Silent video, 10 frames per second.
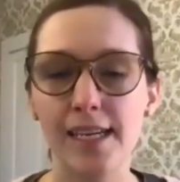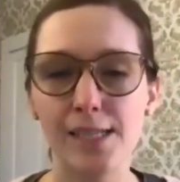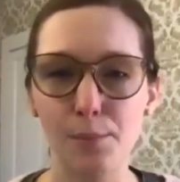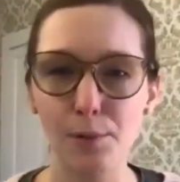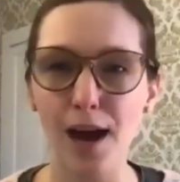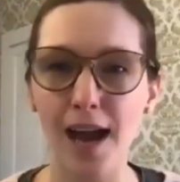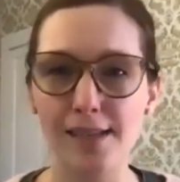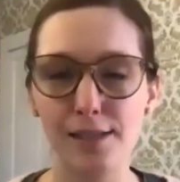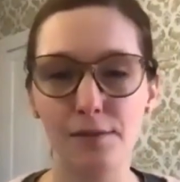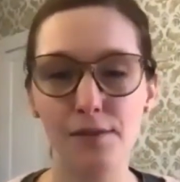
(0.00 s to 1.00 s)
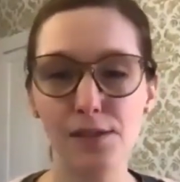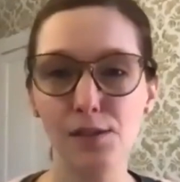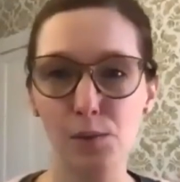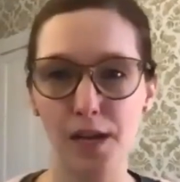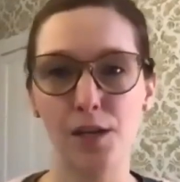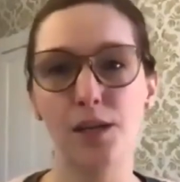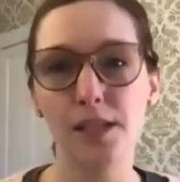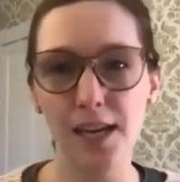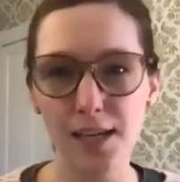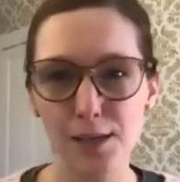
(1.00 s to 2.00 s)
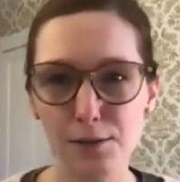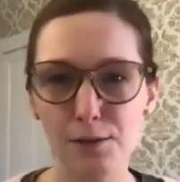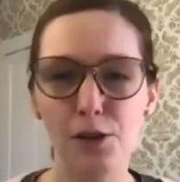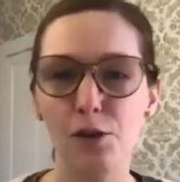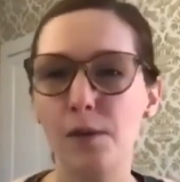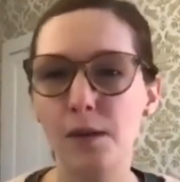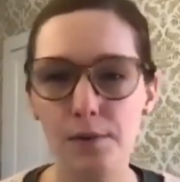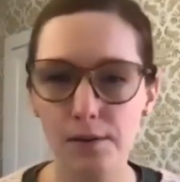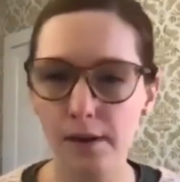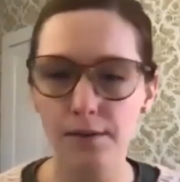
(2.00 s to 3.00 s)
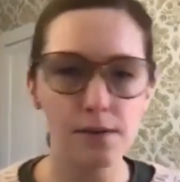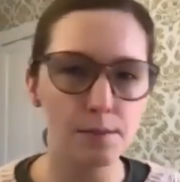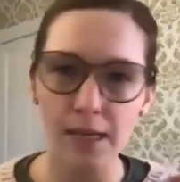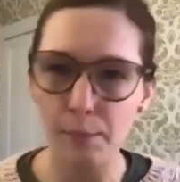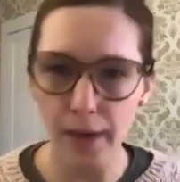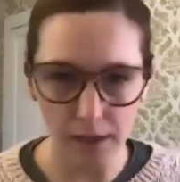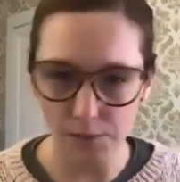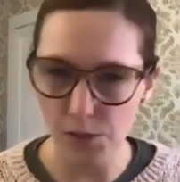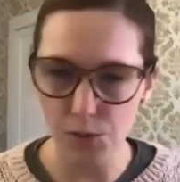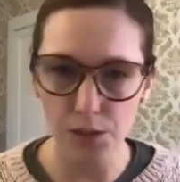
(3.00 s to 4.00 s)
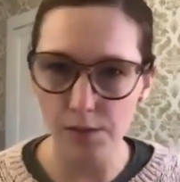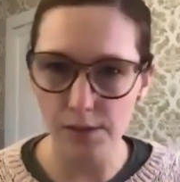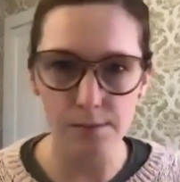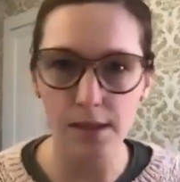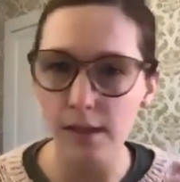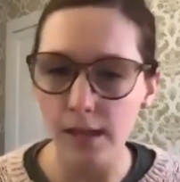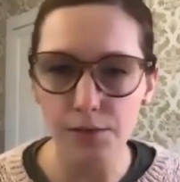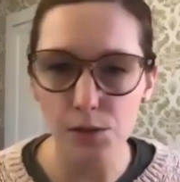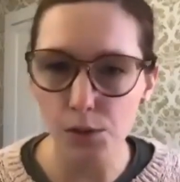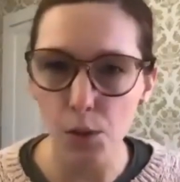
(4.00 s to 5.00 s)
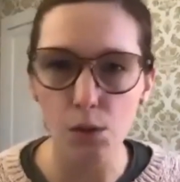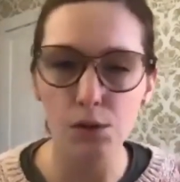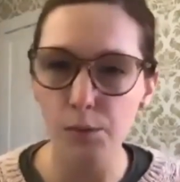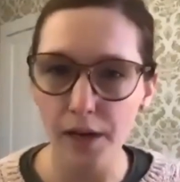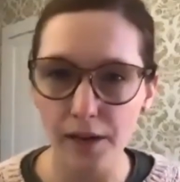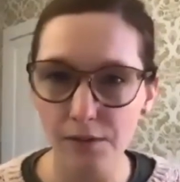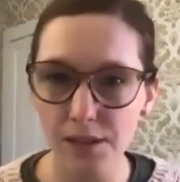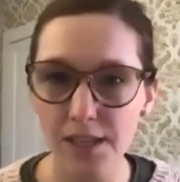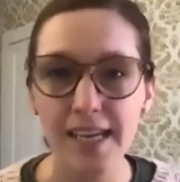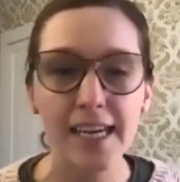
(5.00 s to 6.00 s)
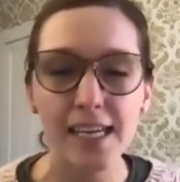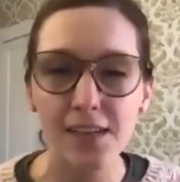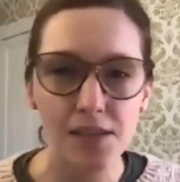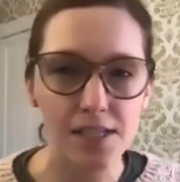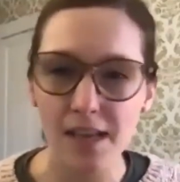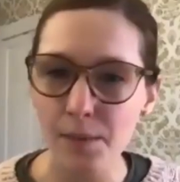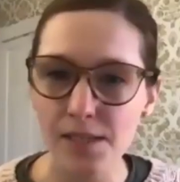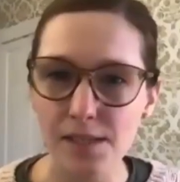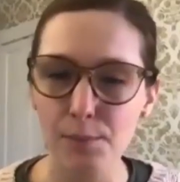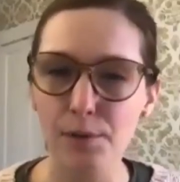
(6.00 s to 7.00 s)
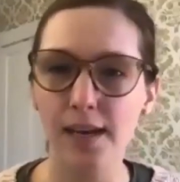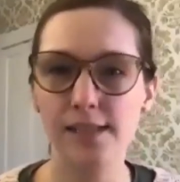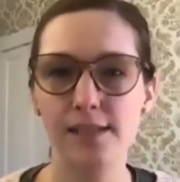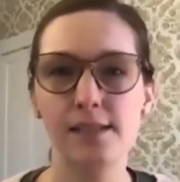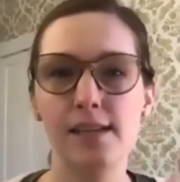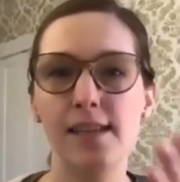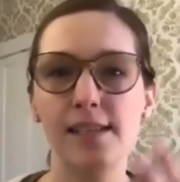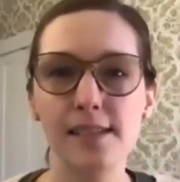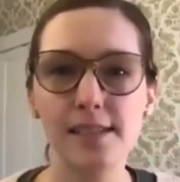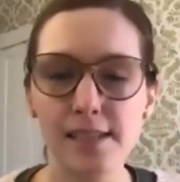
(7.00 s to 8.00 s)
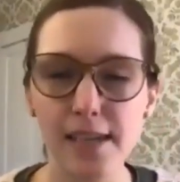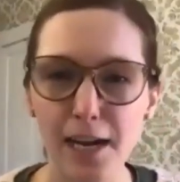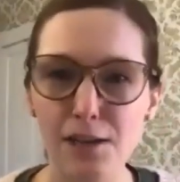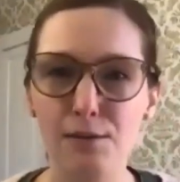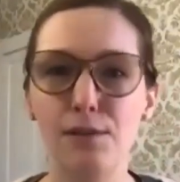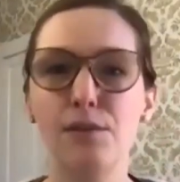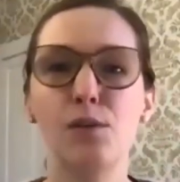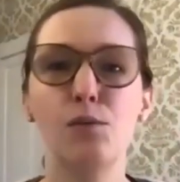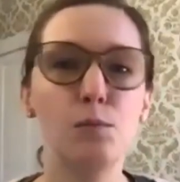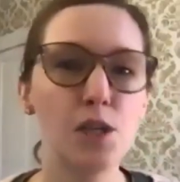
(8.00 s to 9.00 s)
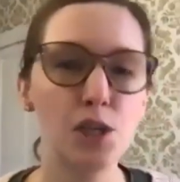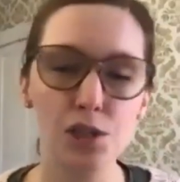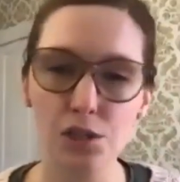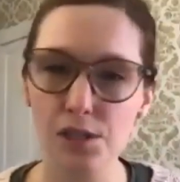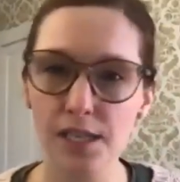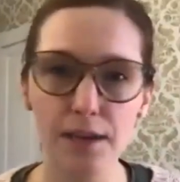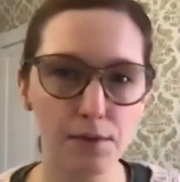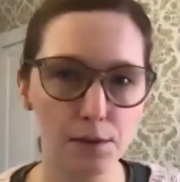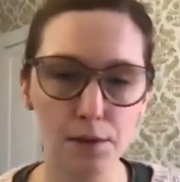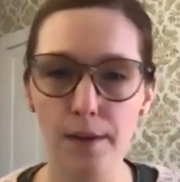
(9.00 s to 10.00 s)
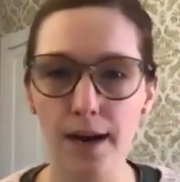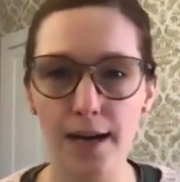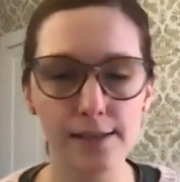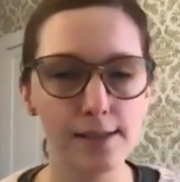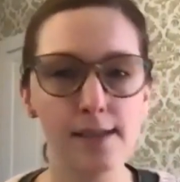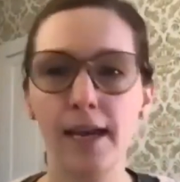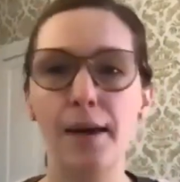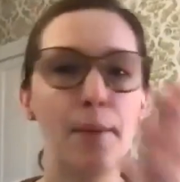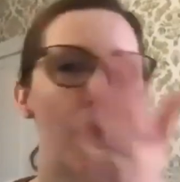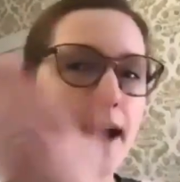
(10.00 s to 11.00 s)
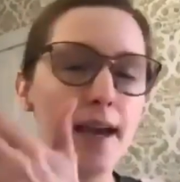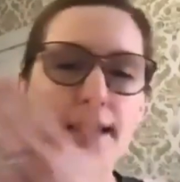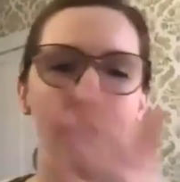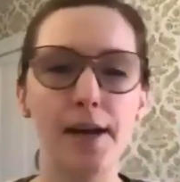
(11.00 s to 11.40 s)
surprise of, this is what I could get you. Maybe you have some like back inventory of something that never sold or whatever. Give it to them as a surprise and say, this is to tide you over. We'll be sure to give you your box by